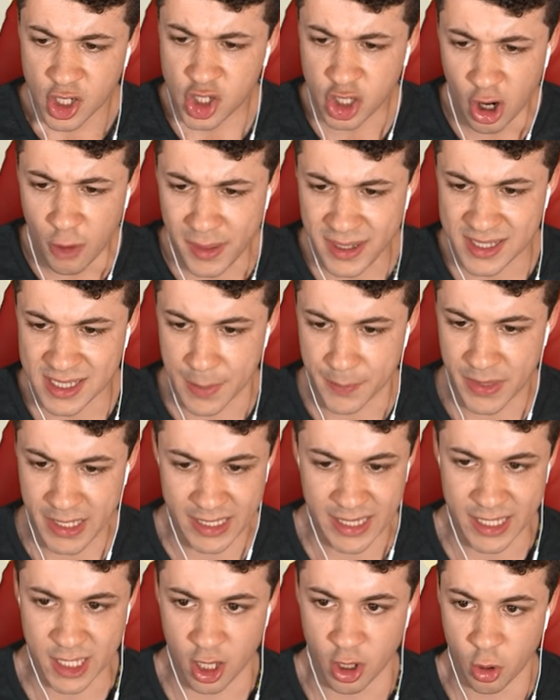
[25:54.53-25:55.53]
Show me
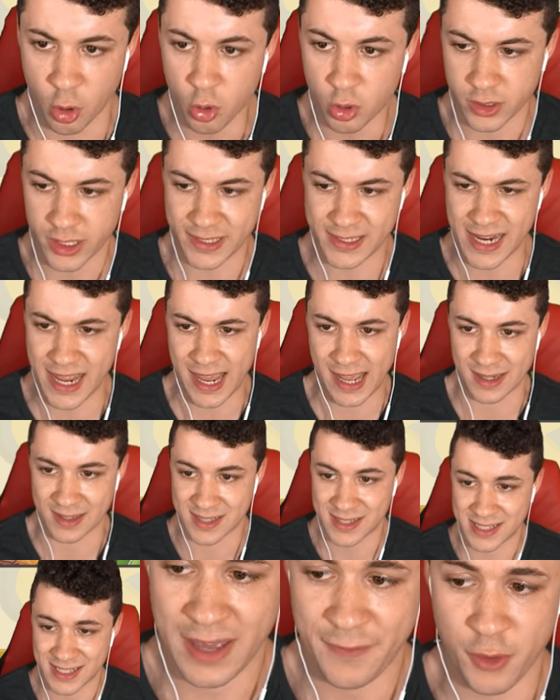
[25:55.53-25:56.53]
something like a hula
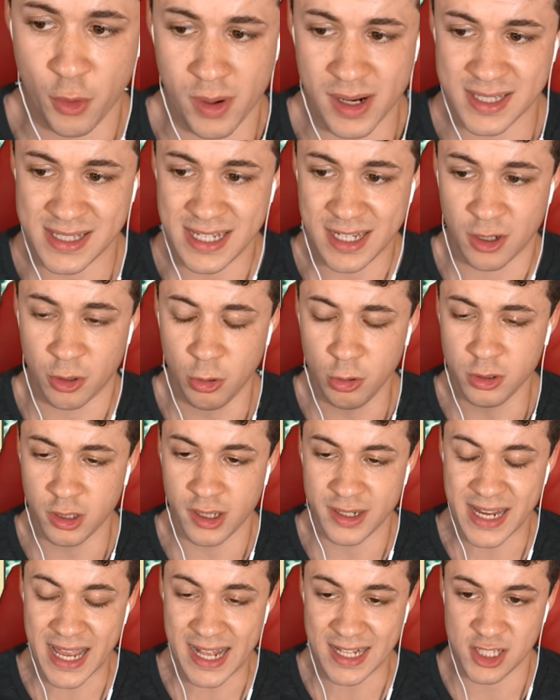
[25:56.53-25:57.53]
dance! If you want to see a
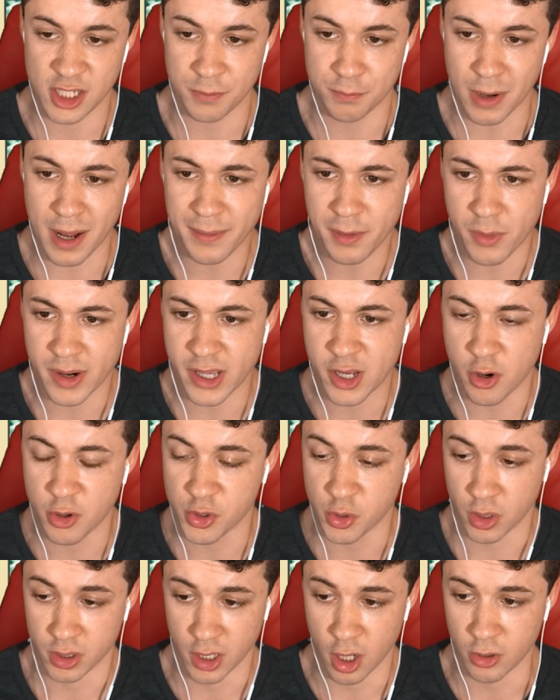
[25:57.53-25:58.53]
hula dance, you'd probably want to go
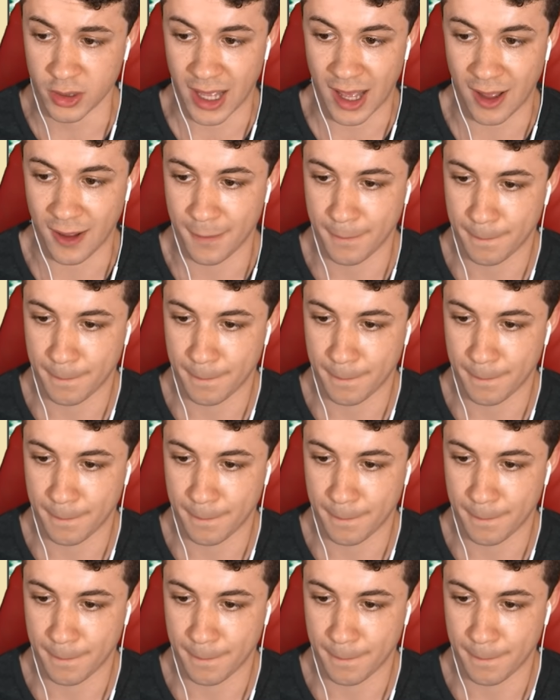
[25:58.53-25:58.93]
to Alola.